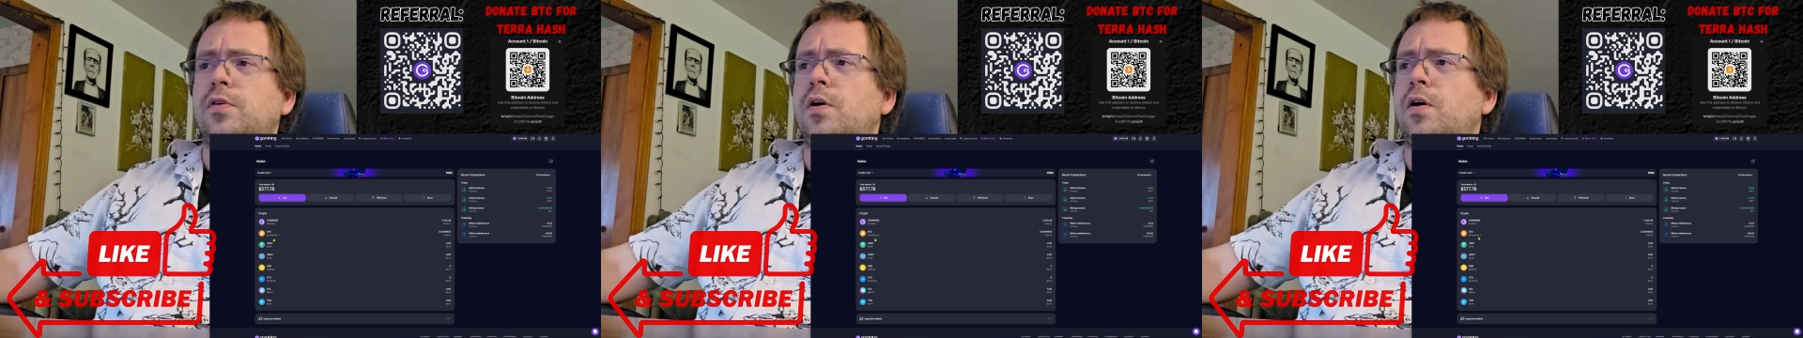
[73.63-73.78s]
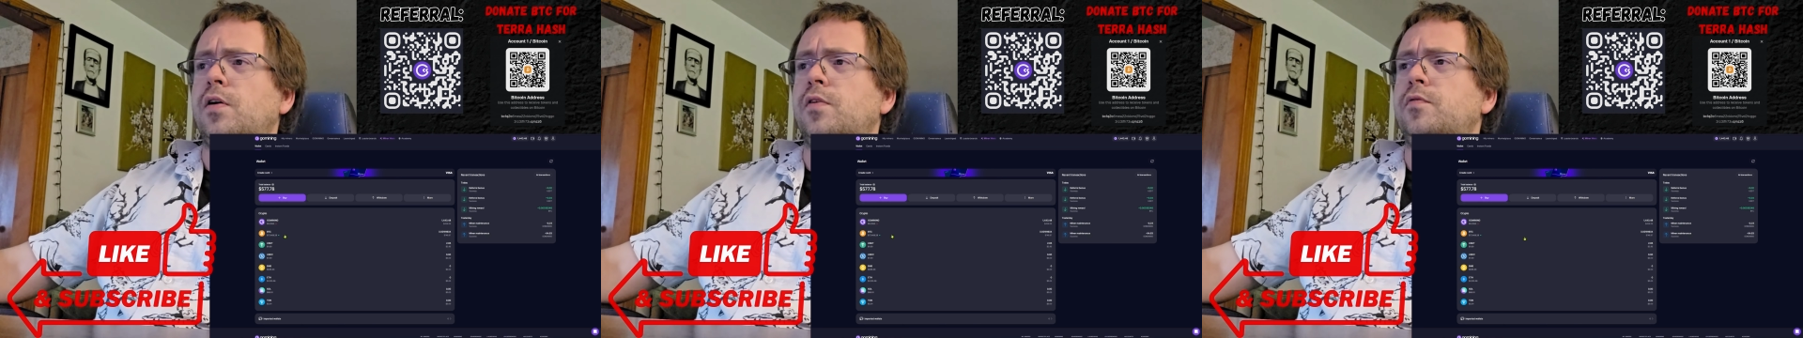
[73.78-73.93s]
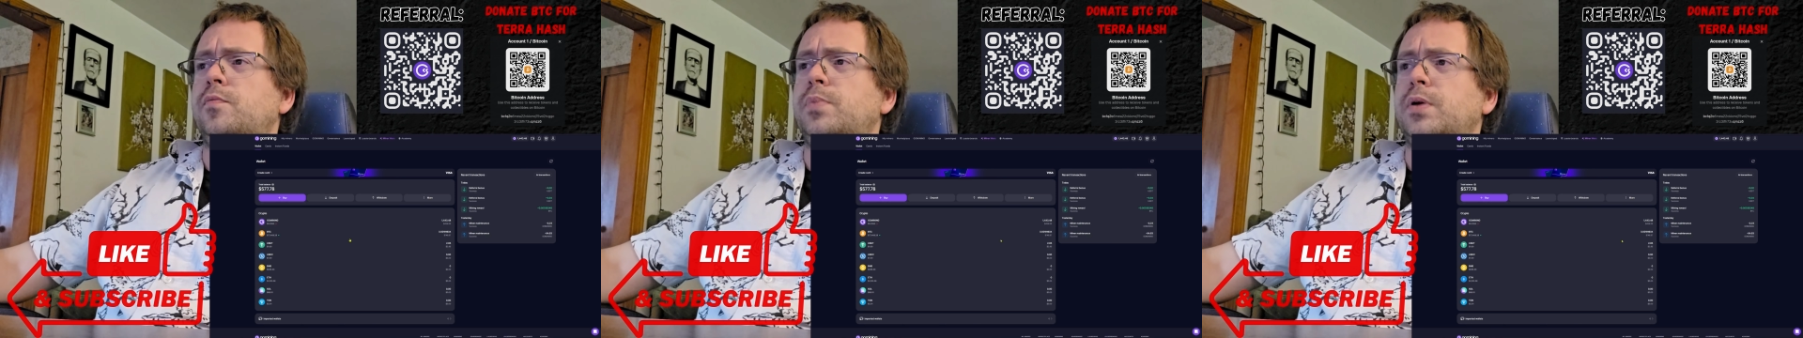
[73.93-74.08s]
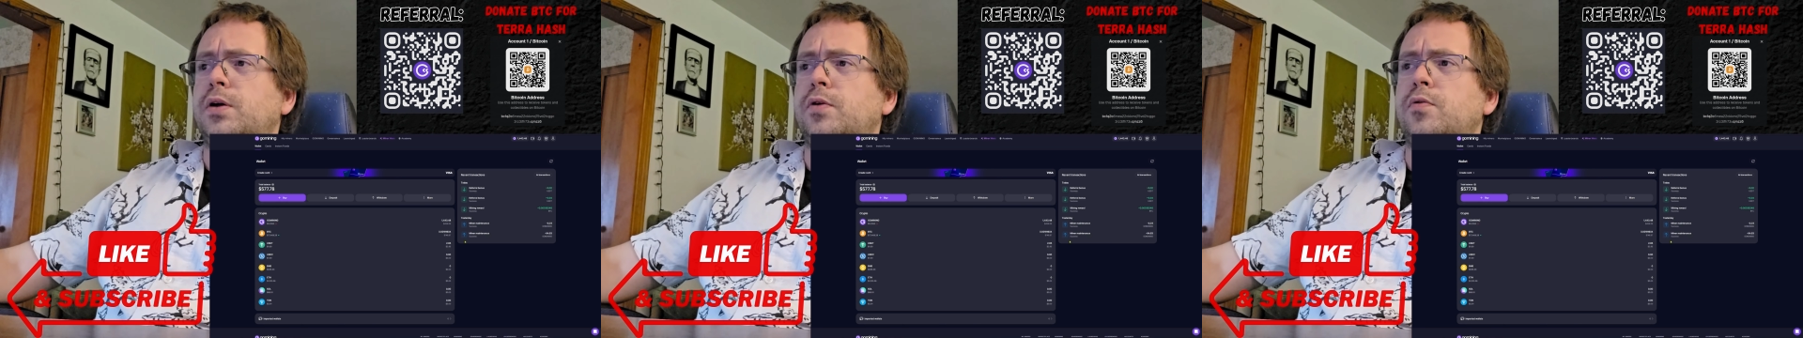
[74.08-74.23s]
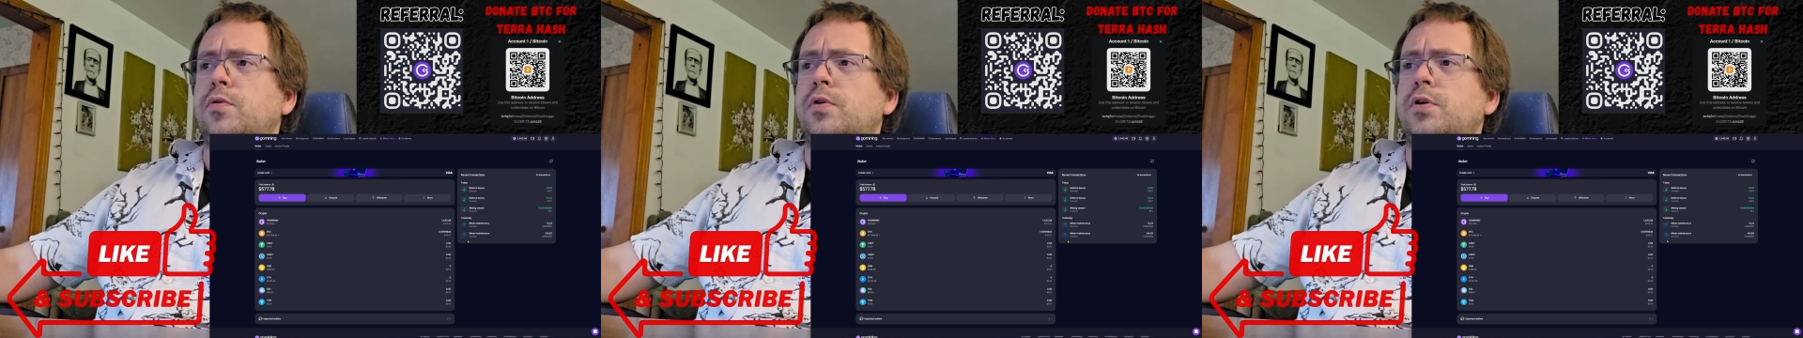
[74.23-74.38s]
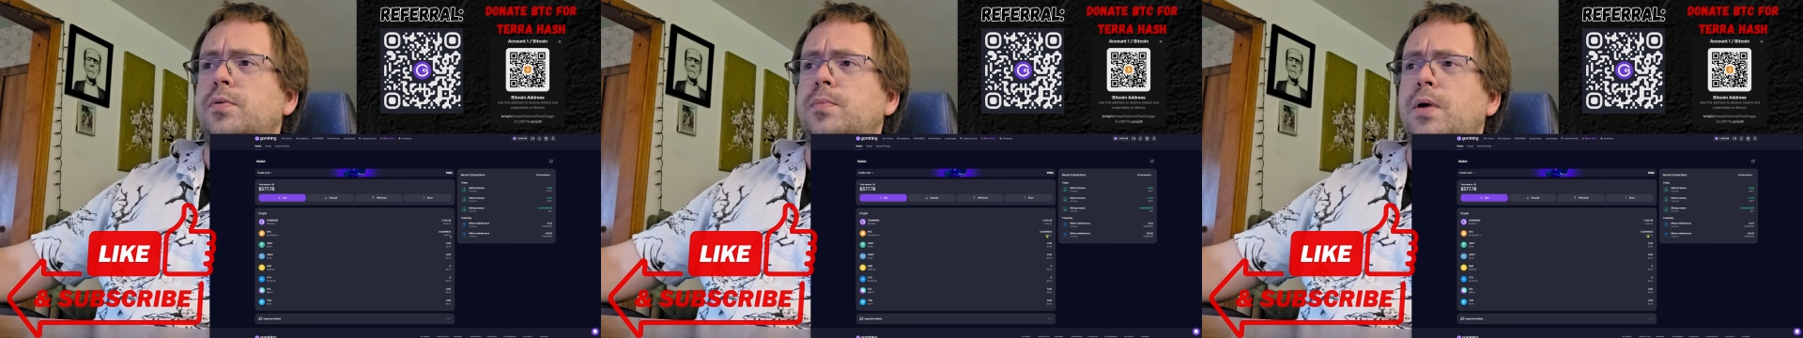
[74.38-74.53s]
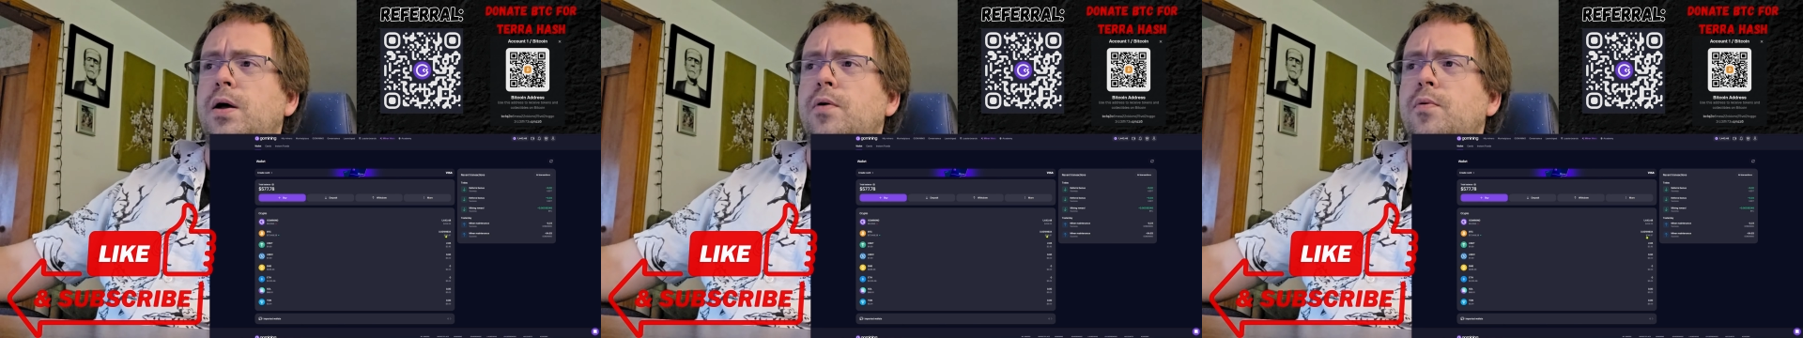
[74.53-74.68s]
of Bitcoin
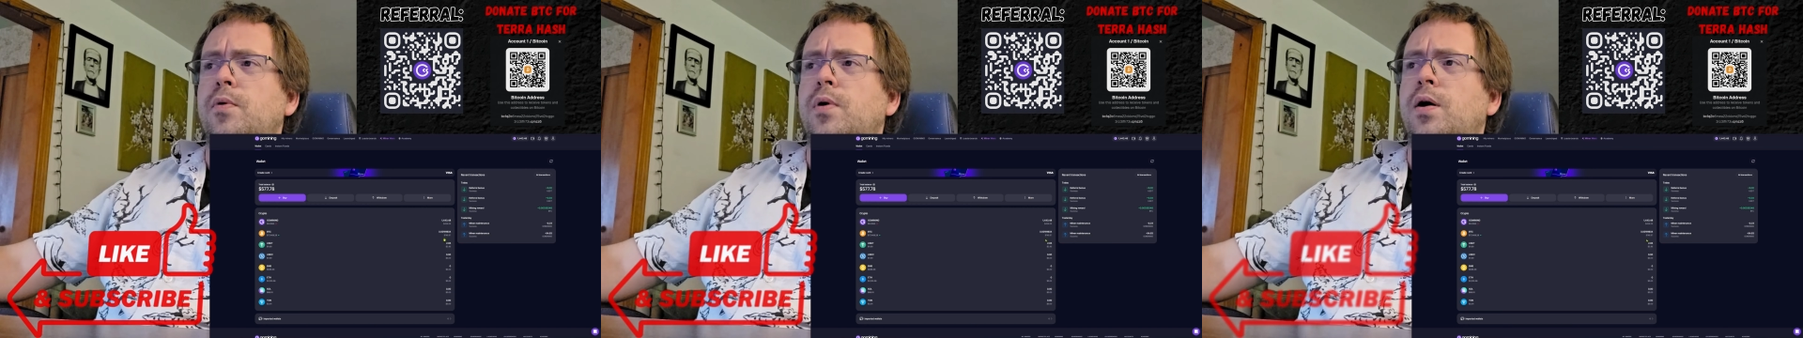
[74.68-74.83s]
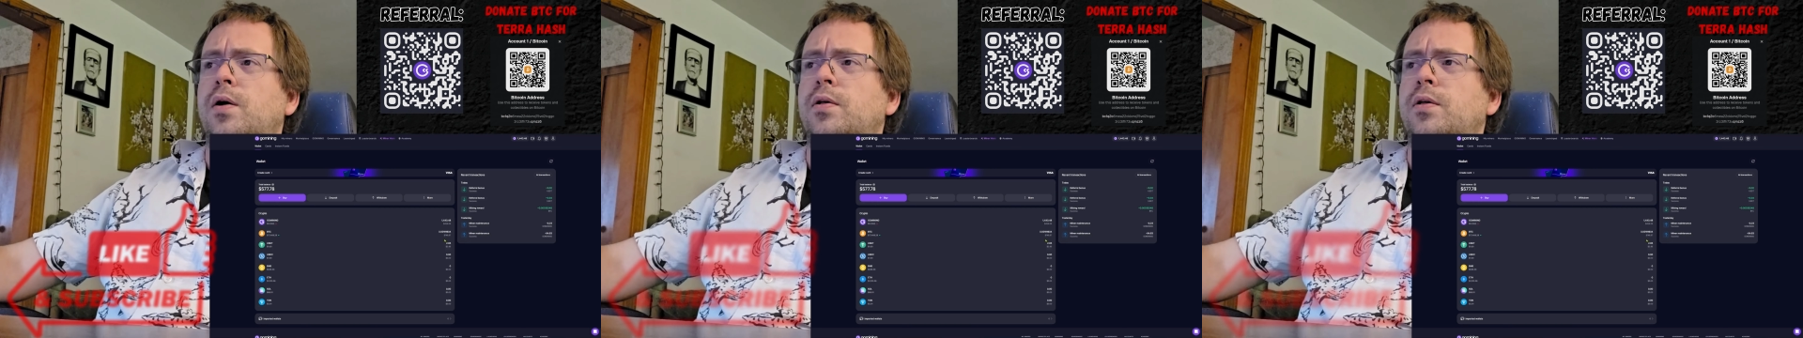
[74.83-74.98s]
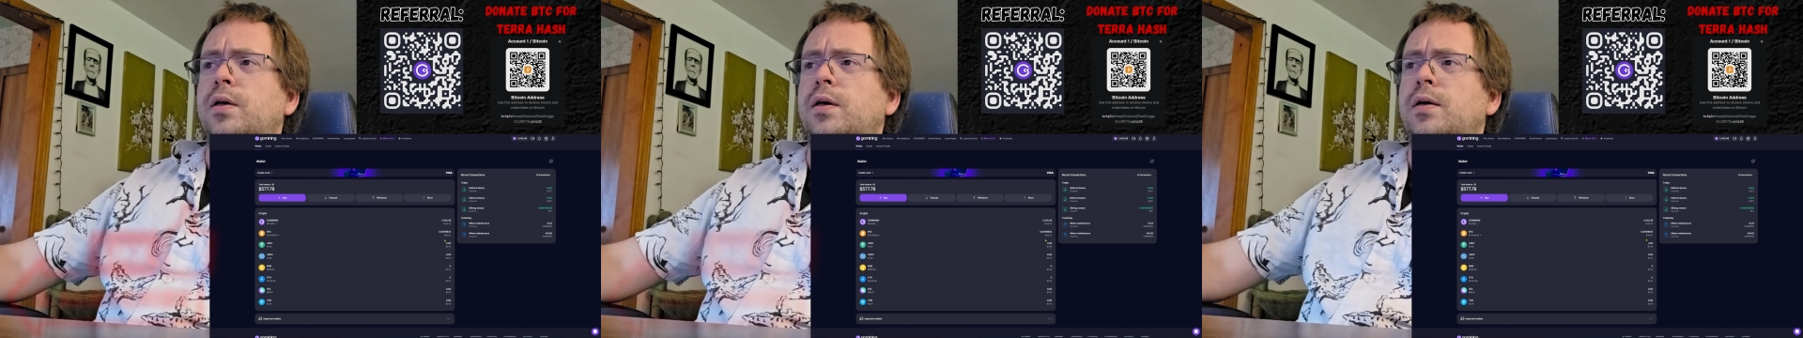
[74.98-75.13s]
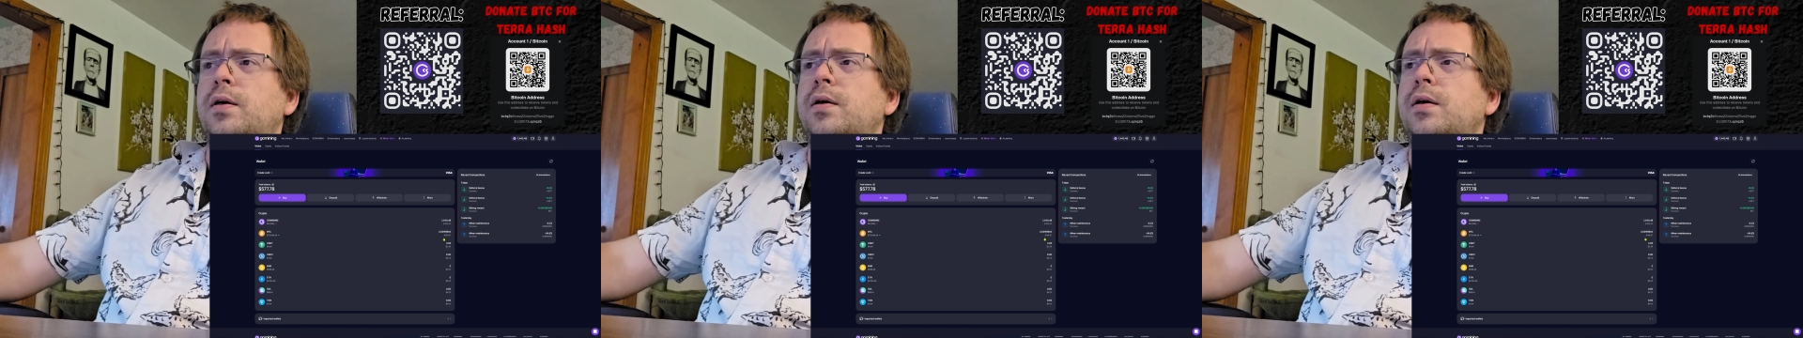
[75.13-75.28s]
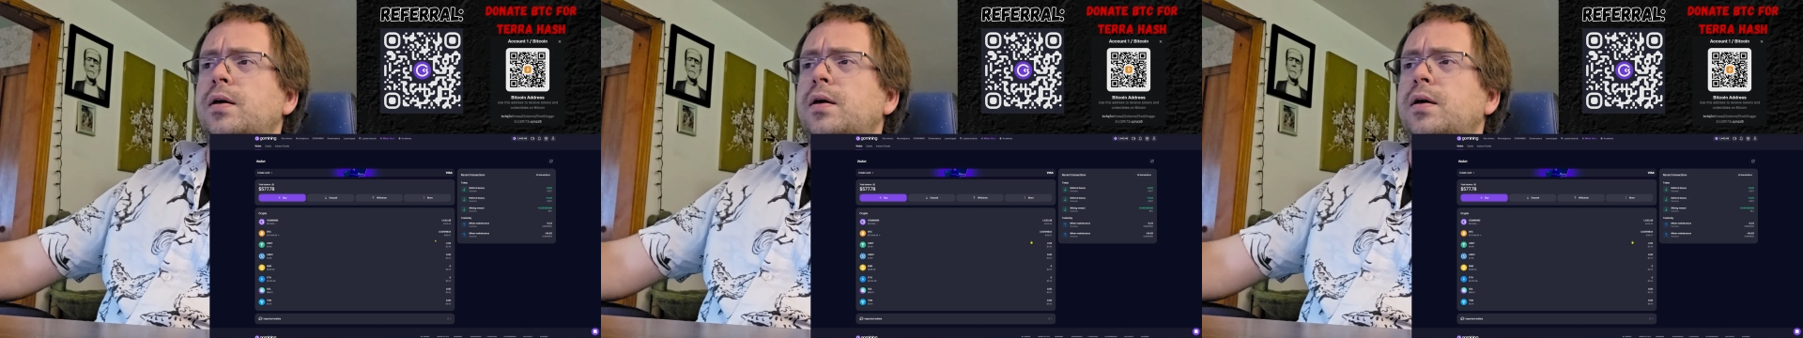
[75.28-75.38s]
in my wallet,